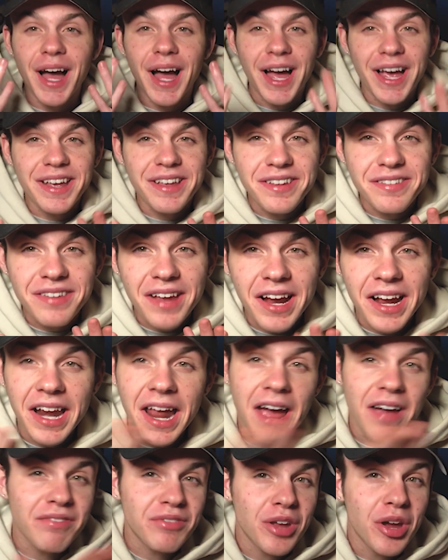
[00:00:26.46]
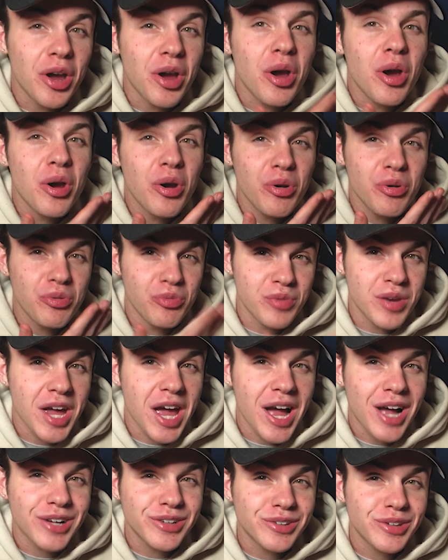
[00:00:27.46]
I guess I'm gonna have to
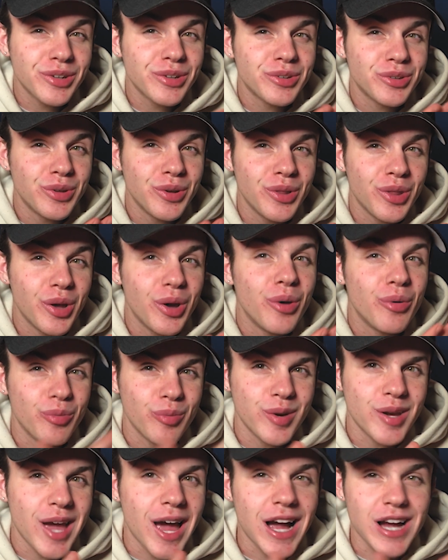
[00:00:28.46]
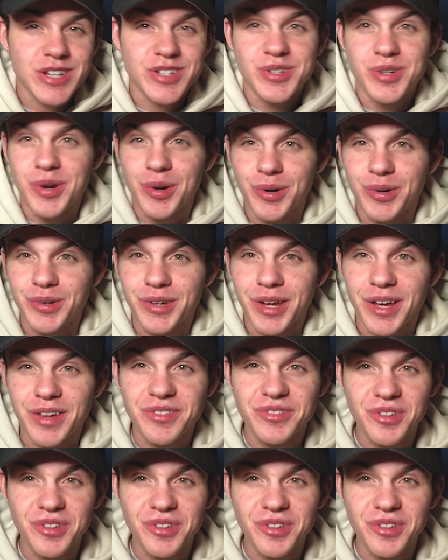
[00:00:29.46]
react to the reaction, aren't I?